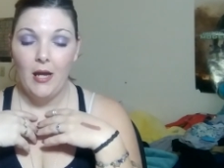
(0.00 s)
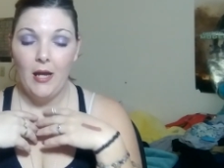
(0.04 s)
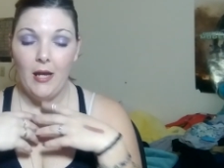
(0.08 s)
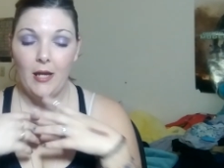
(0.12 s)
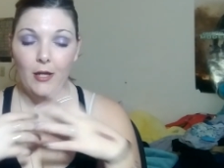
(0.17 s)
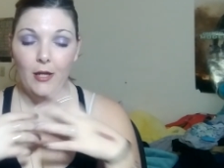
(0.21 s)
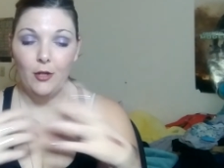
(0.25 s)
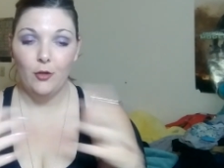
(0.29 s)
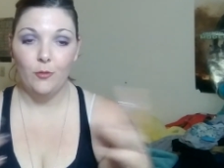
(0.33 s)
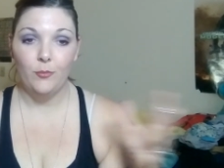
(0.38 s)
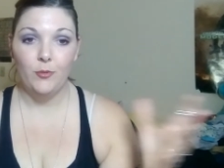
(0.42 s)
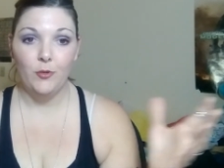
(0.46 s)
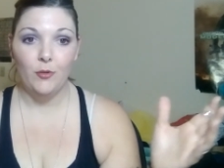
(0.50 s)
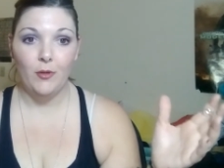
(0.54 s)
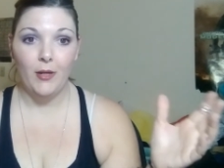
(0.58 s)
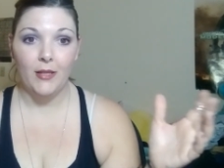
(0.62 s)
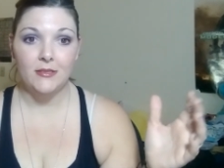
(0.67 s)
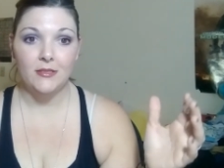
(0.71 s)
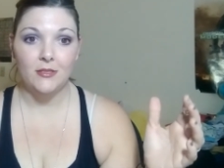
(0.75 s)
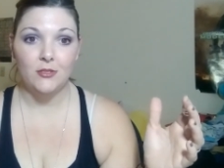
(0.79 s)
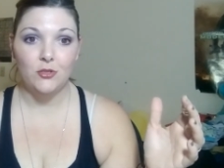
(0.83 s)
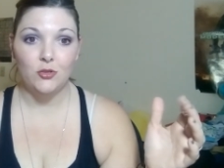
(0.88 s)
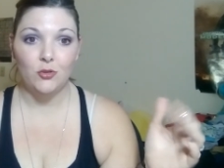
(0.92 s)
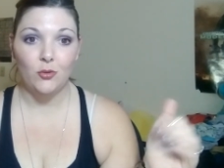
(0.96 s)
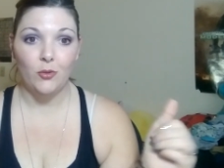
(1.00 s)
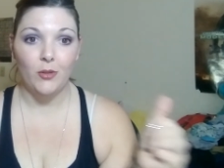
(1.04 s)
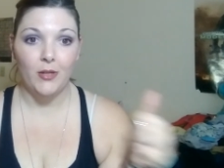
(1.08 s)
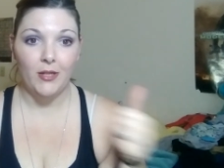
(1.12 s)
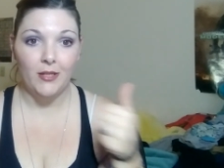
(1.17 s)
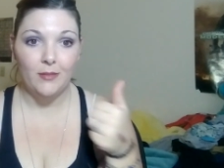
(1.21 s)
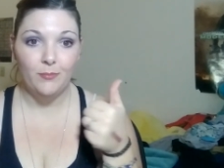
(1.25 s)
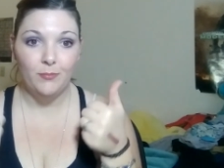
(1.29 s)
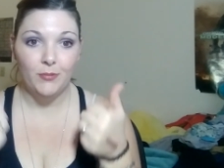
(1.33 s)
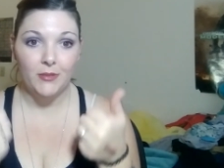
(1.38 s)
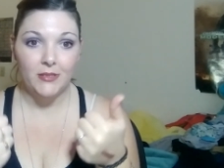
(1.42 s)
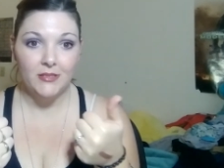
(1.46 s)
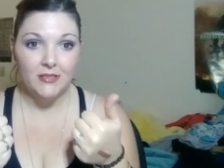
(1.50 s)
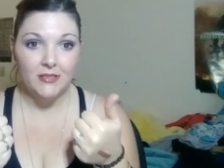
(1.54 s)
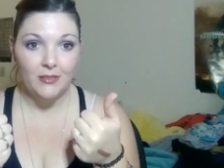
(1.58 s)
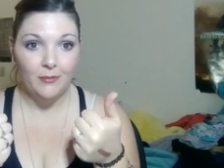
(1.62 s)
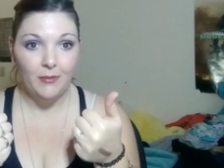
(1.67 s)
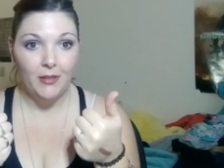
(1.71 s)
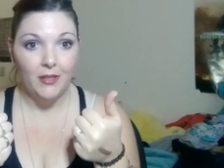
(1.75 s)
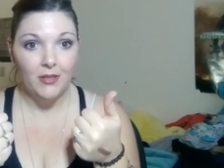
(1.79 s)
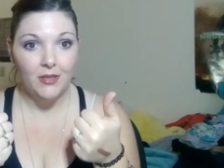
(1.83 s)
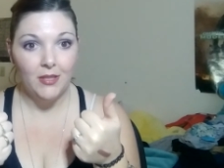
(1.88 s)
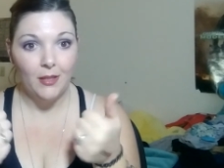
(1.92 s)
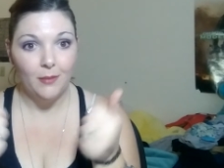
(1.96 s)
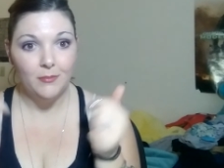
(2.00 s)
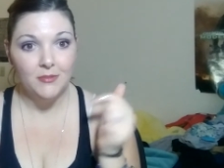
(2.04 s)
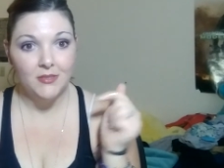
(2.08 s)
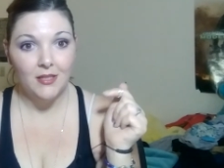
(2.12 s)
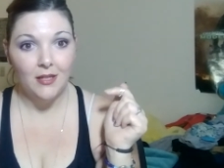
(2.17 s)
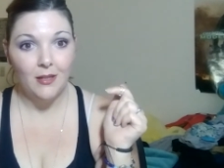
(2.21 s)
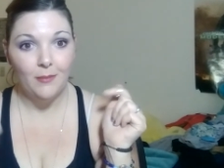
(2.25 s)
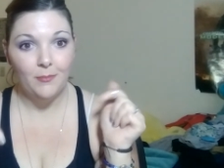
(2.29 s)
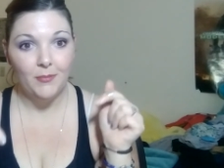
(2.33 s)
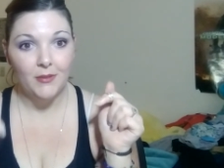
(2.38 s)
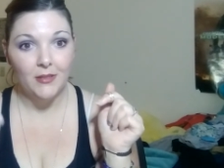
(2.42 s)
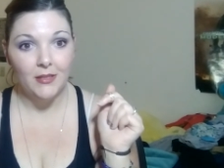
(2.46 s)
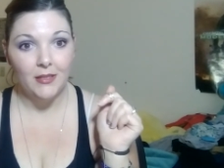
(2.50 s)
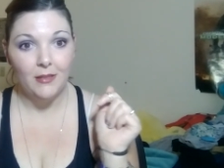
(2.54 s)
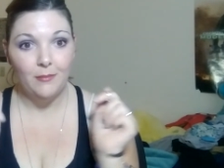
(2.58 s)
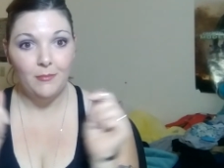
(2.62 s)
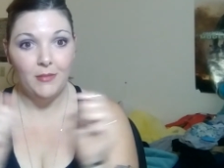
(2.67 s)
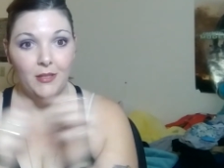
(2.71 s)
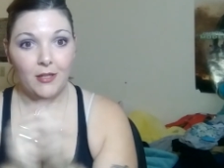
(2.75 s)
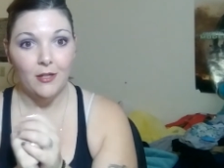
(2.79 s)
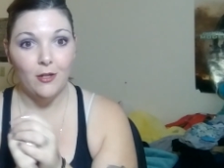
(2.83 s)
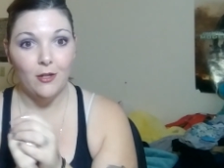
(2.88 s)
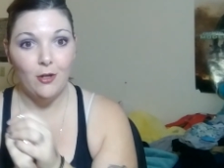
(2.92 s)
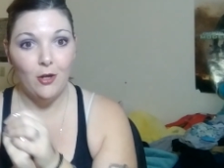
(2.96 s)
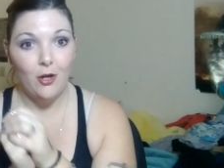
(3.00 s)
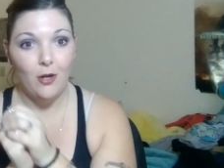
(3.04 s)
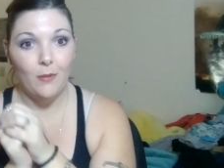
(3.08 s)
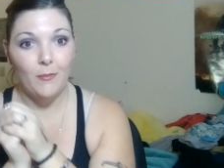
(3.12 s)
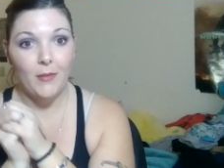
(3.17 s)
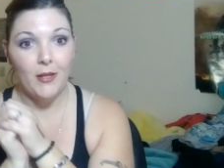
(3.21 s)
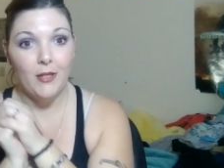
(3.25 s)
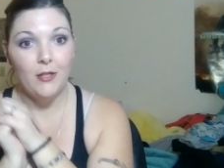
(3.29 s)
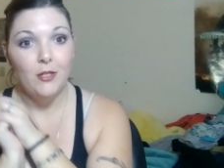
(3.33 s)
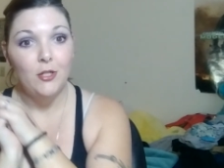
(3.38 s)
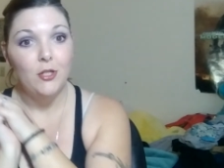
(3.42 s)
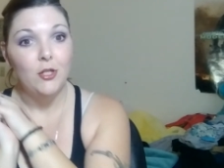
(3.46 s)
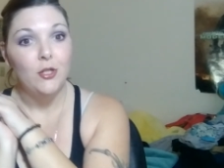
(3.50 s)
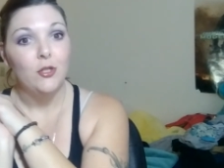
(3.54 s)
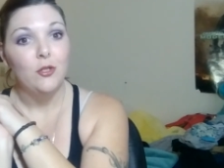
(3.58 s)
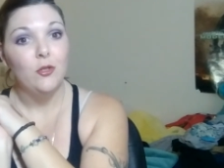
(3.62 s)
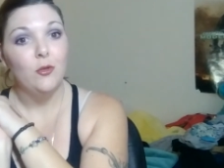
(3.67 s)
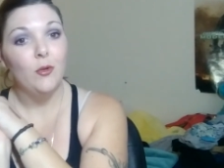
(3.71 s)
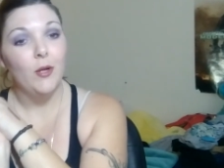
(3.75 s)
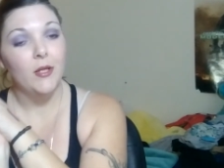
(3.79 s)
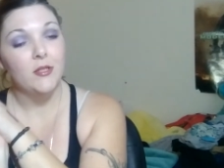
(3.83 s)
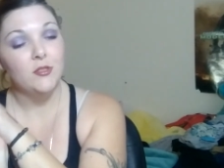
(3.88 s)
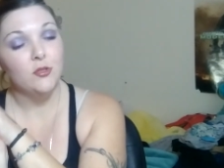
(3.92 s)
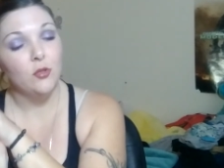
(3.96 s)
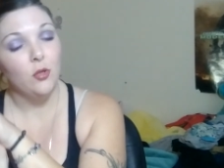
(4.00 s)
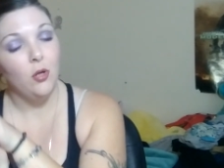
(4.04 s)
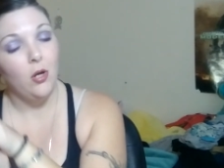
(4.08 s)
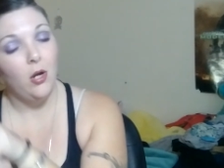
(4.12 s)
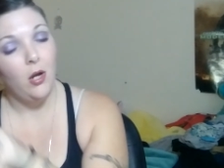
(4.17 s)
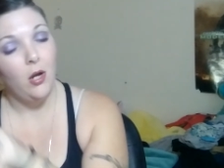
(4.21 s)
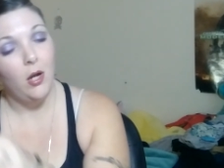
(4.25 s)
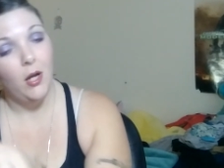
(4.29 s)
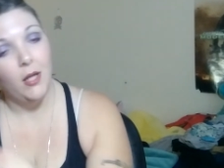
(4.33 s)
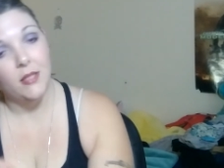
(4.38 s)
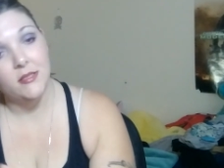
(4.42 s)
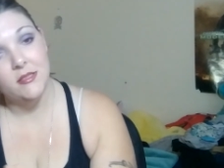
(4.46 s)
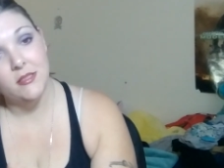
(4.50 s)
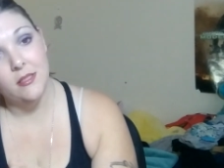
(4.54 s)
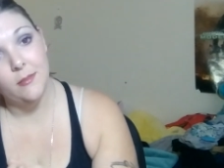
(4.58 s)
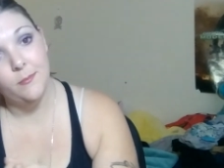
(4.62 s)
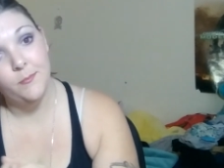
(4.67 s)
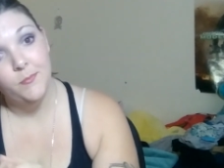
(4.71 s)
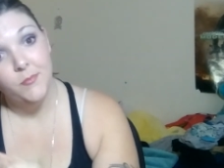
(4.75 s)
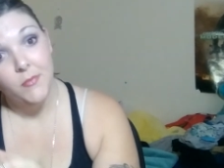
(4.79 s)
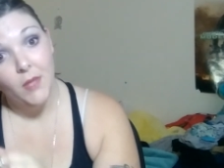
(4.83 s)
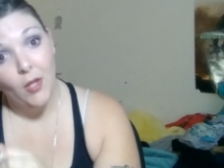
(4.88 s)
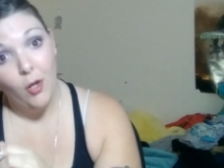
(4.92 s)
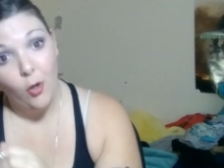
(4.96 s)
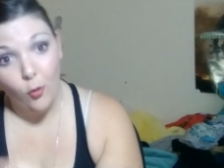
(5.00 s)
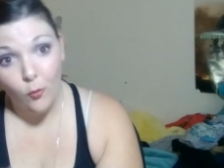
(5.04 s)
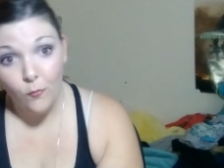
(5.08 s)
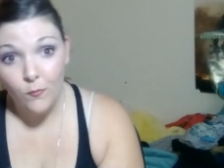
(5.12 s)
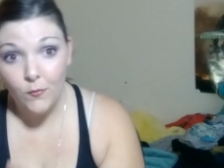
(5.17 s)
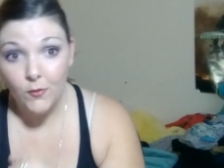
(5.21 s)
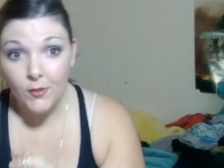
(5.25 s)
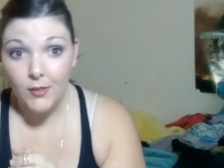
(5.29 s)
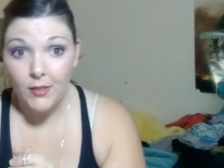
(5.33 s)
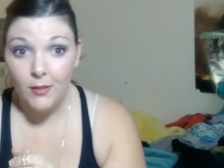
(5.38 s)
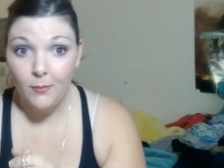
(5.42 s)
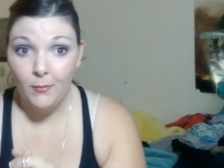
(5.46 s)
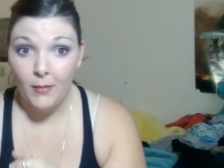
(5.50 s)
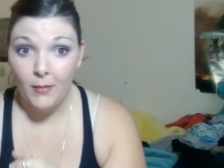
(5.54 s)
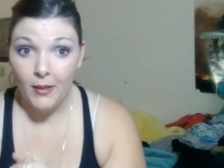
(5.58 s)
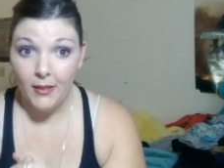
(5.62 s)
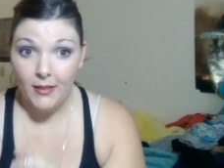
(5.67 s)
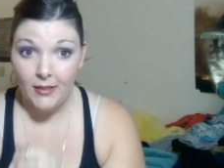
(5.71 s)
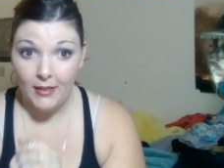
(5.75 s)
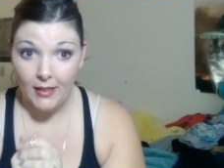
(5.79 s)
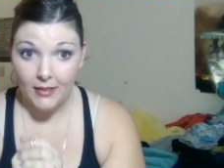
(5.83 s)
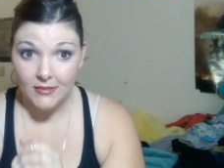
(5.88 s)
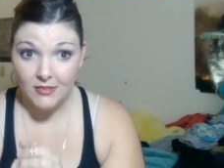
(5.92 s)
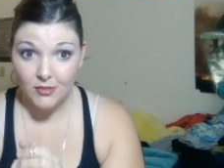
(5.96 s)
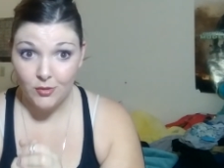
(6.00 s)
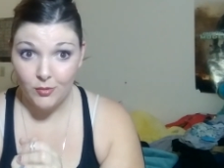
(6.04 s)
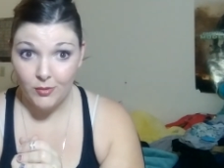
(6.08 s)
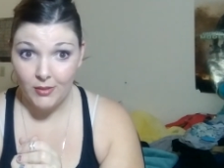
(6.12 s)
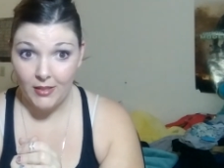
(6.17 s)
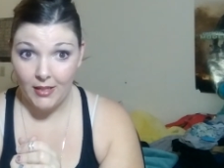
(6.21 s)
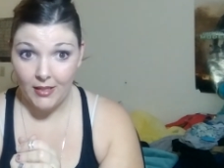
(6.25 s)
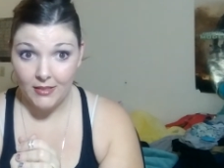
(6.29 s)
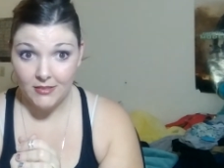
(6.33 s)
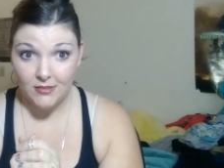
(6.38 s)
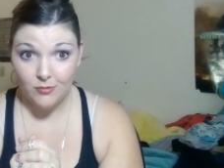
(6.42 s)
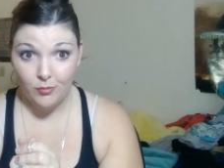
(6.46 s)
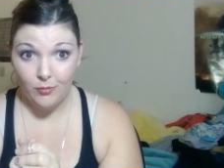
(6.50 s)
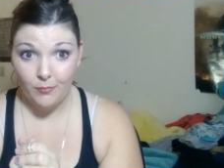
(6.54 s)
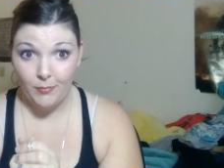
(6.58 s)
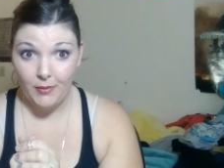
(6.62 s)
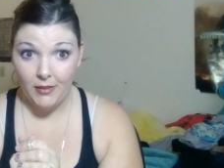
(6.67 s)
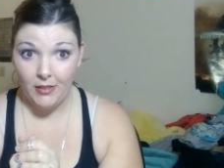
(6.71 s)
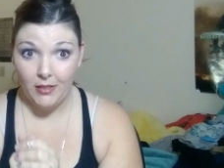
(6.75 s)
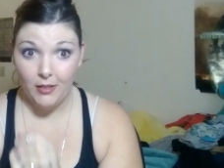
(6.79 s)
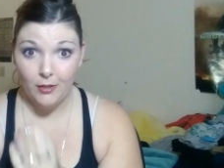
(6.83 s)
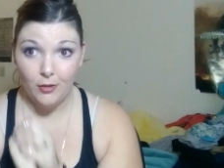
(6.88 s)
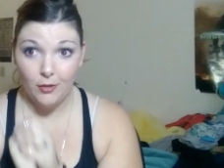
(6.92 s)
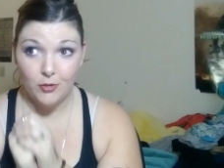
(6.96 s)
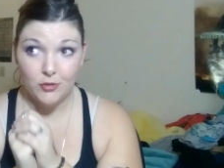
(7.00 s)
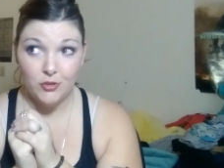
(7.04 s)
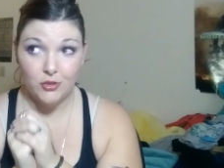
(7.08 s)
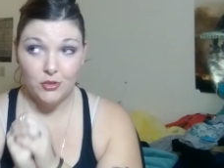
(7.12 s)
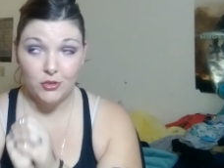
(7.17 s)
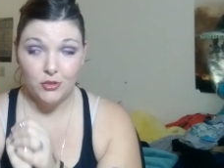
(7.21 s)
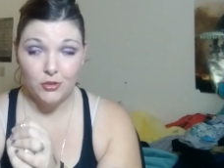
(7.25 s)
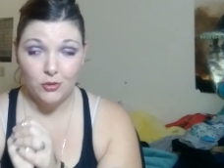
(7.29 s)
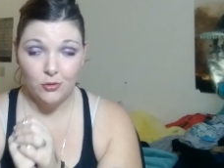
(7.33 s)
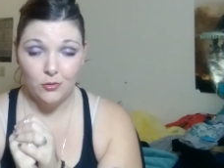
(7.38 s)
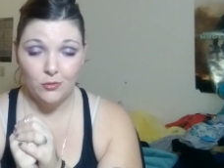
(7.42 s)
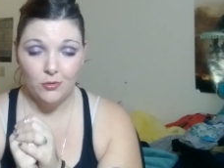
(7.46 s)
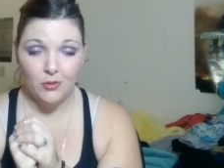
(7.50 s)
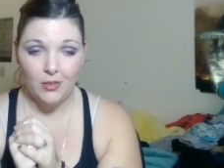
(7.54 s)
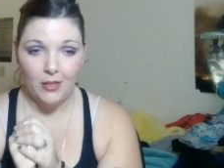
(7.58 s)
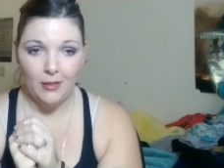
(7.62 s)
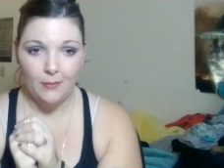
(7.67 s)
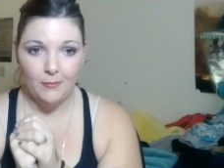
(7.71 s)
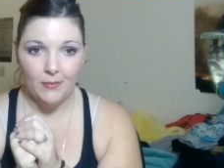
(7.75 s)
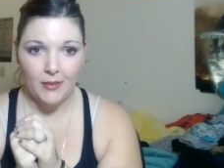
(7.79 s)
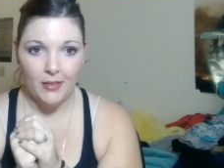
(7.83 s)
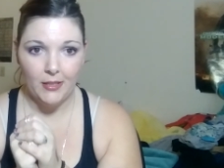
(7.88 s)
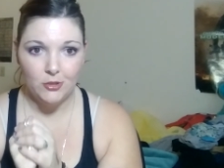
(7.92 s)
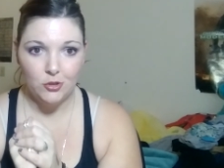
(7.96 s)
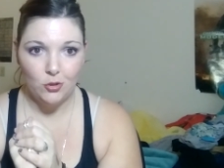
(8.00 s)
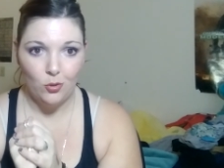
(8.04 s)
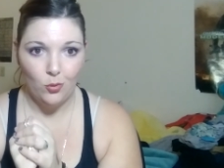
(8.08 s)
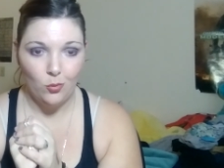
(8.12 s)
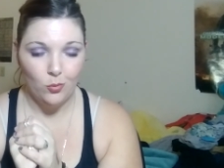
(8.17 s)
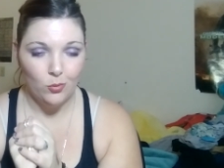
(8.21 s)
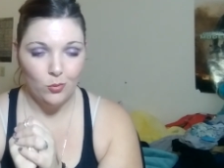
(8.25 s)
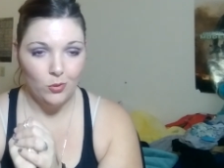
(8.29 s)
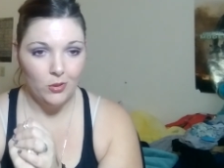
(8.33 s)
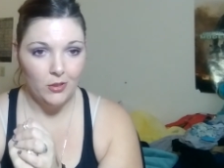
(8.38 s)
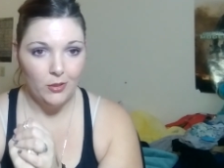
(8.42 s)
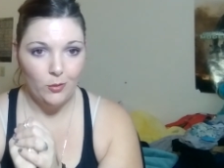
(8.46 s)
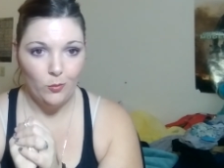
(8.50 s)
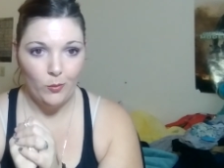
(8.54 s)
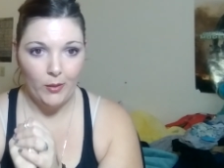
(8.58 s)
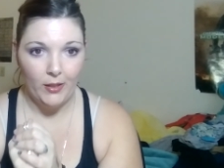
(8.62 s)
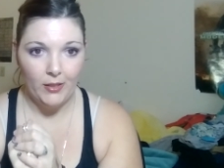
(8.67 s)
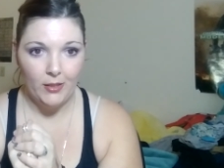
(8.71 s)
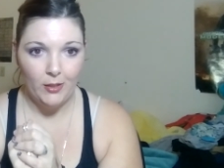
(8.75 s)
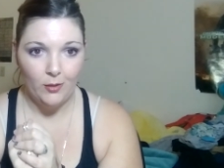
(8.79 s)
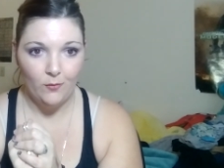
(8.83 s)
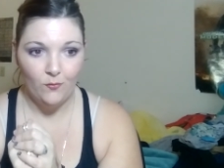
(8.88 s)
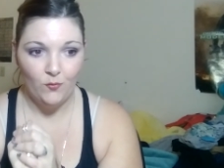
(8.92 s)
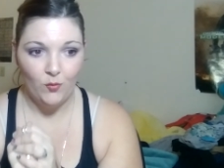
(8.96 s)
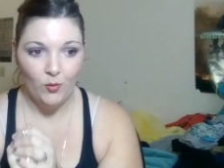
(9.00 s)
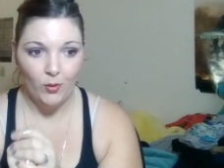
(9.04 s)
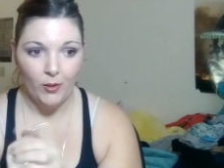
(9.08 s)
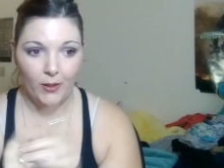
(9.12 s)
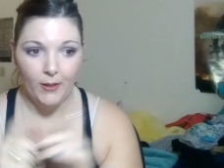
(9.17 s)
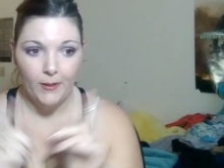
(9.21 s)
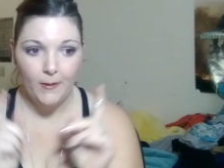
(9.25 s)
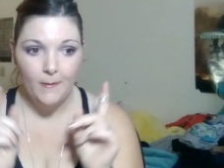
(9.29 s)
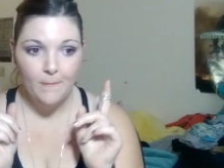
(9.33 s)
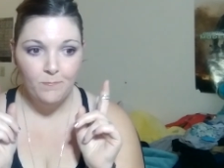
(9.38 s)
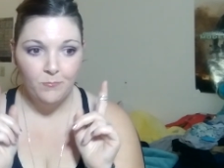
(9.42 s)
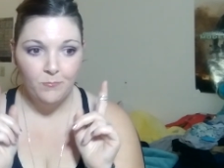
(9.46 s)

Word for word: I hope you guys enjoyed. Please give me a thumbs up and leave me a comment. You guys are awesome. Hopefully my Yes Oh Yes will be here soon. I'm like totally waiting for it.